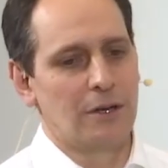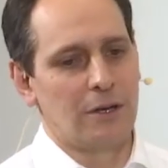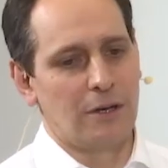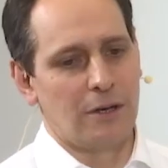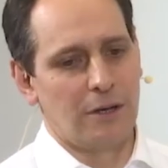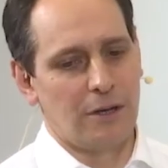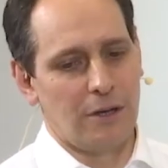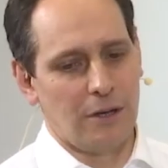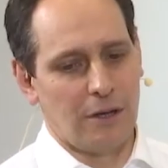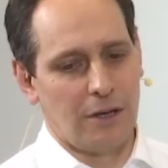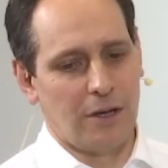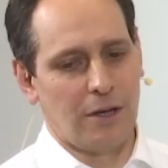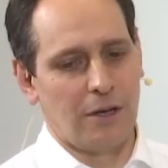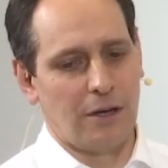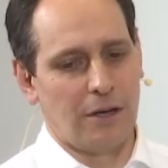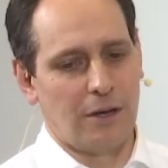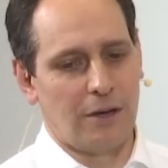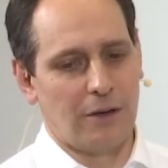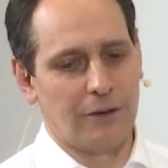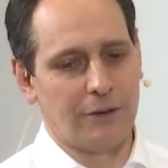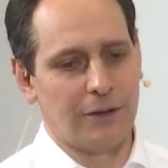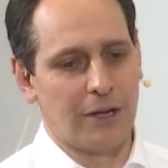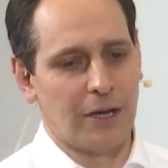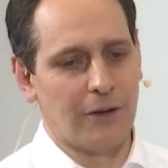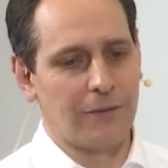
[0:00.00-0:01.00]

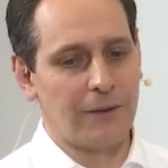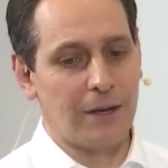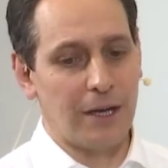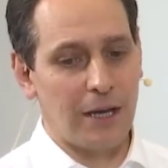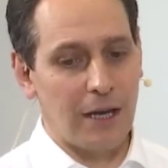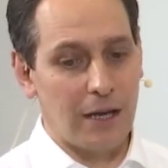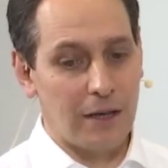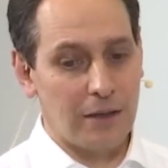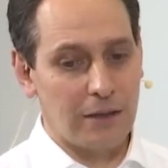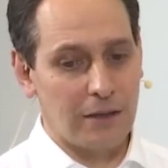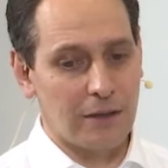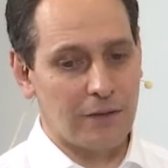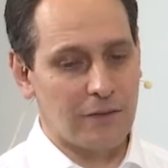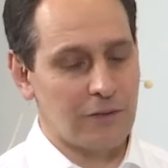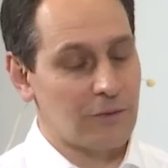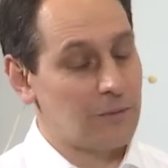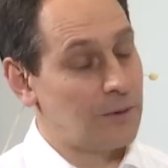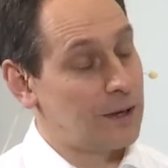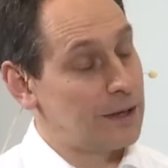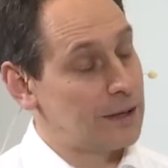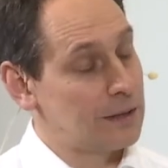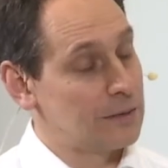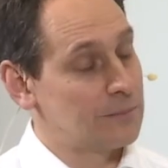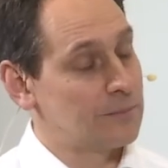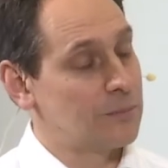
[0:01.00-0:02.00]
On the other hand, it's
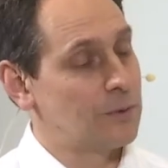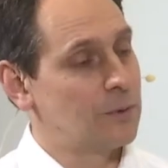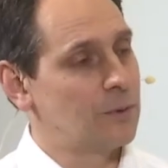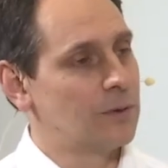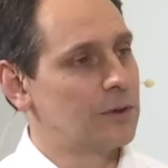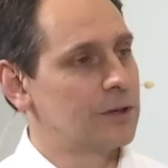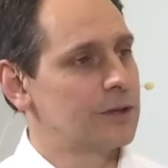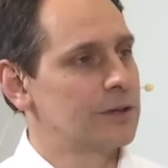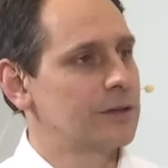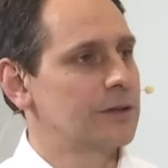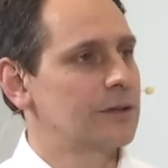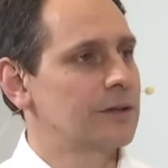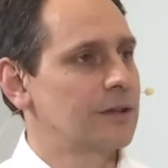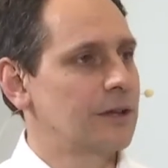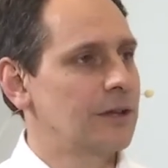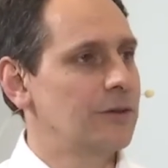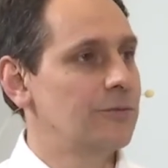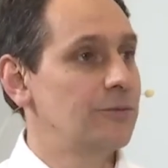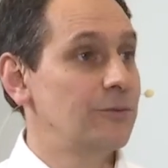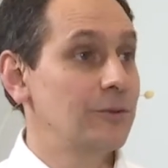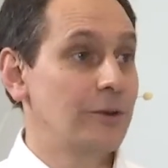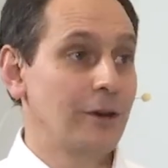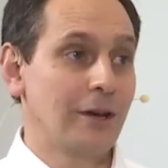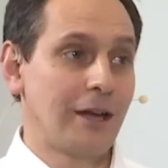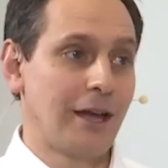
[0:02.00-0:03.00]
quite important
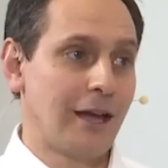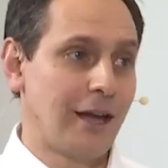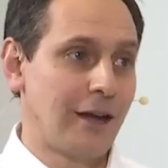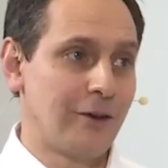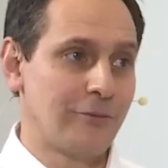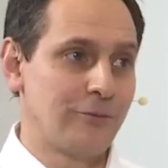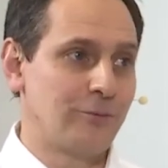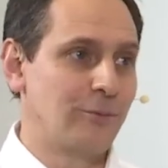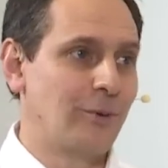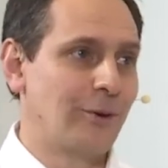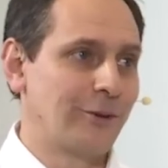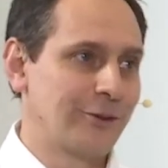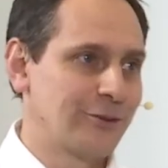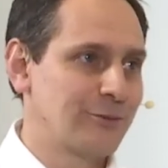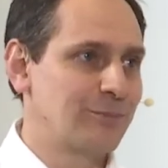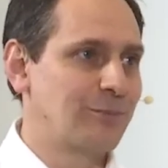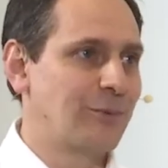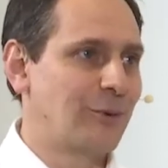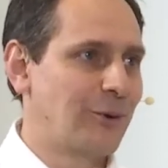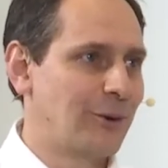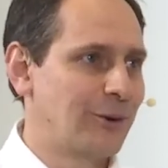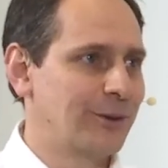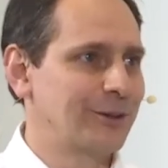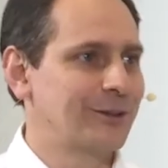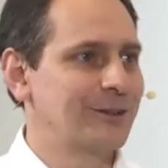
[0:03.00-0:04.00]
if you have one
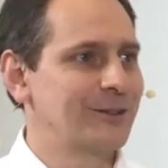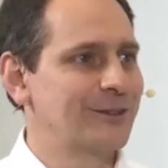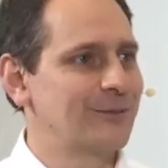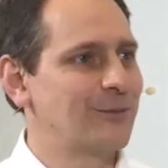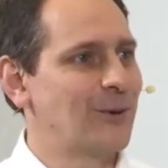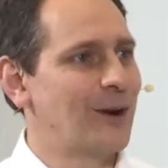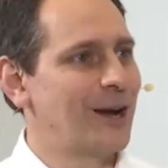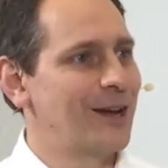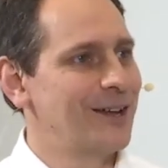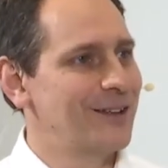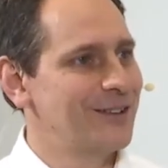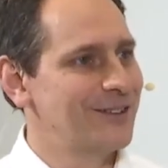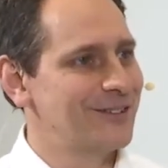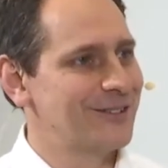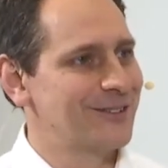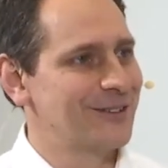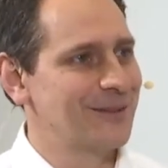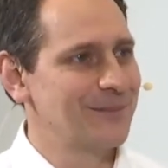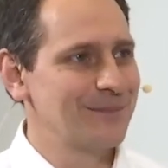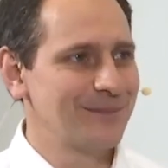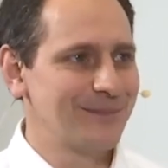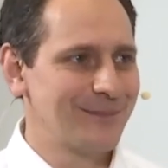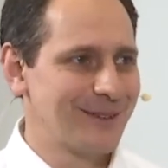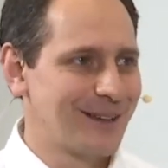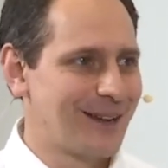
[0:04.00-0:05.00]
spot, a device,
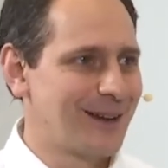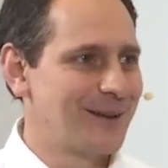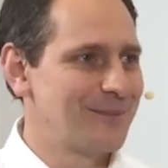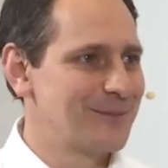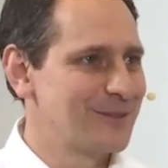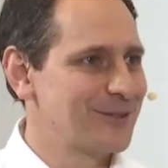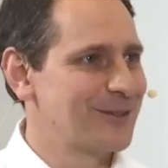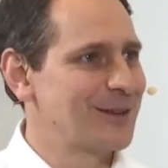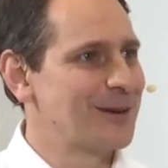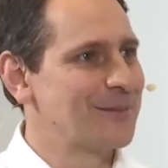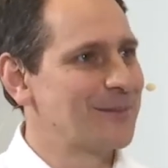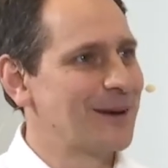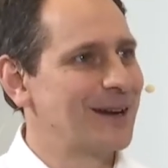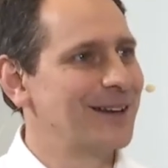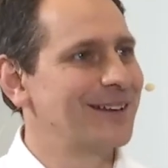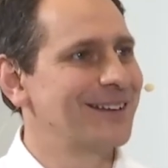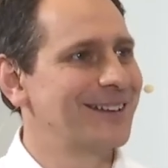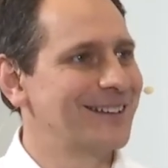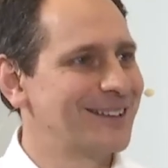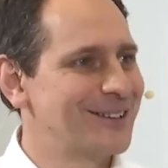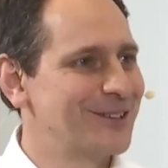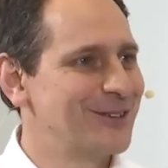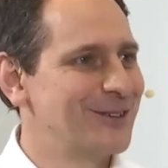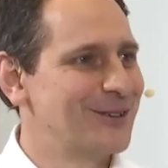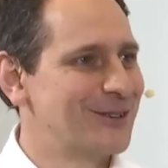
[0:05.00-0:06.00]
sometimes there might
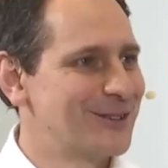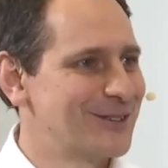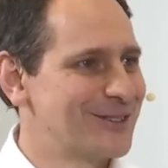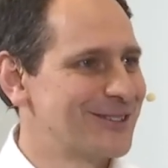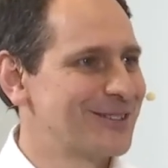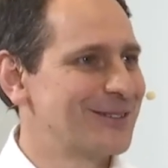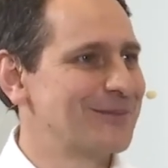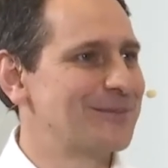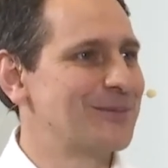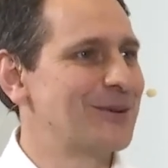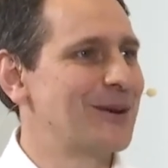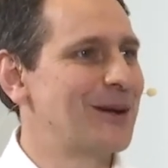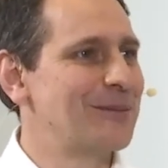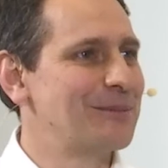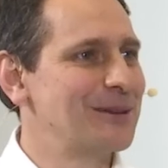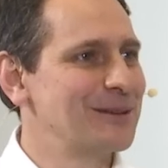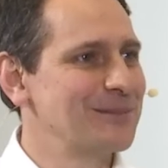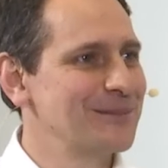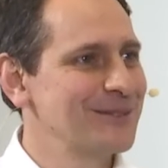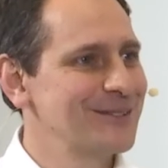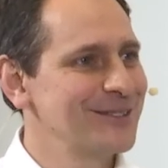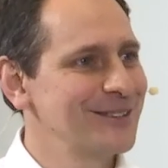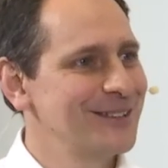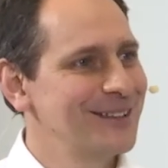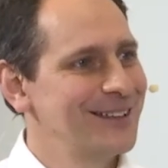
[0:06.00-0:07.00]
occur some
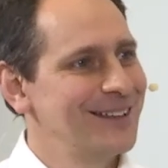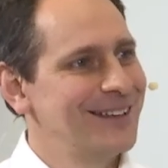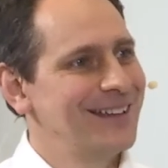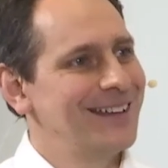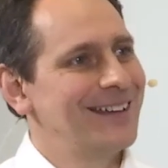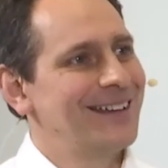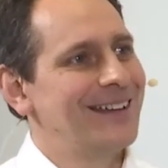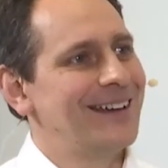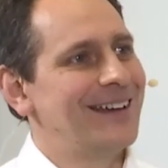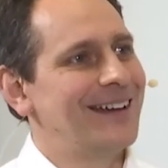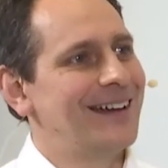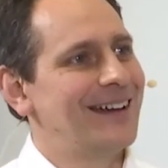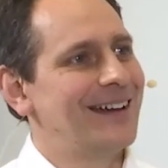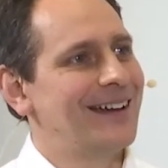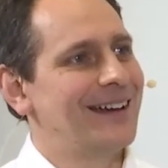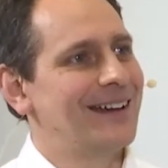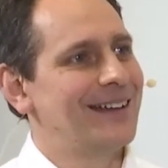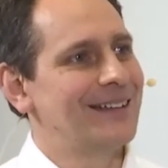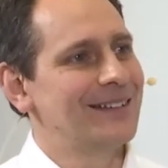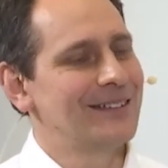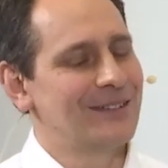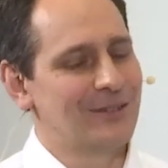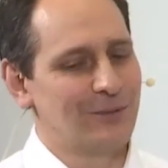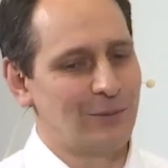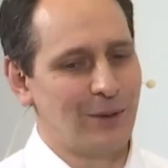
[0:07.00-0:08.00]
problems,
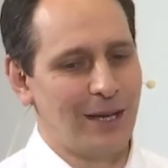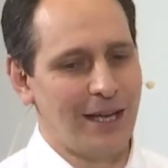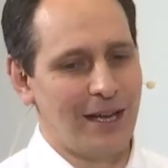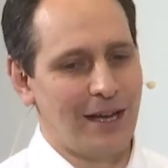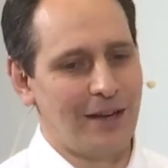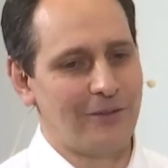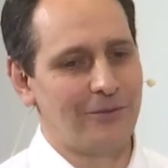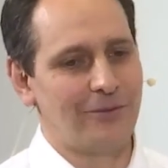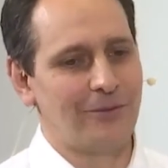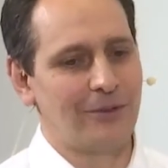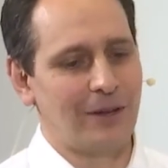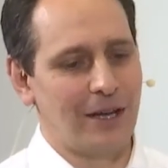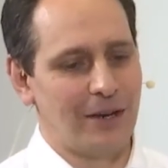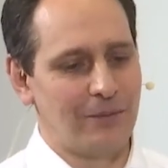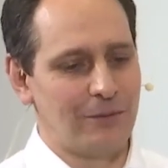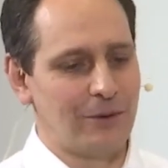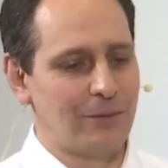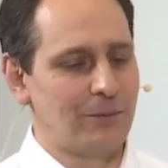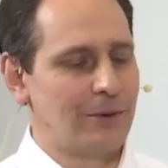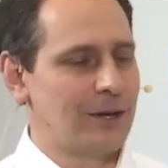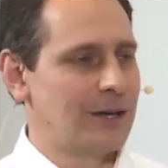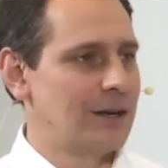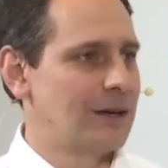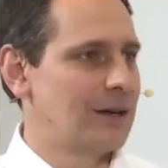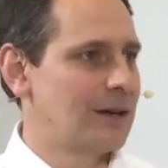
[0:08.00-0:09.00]
and we have
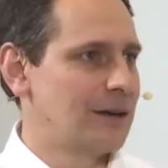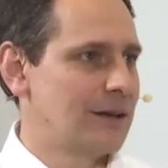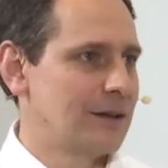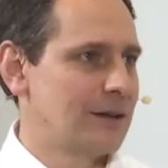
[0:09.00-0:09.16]
everywhere a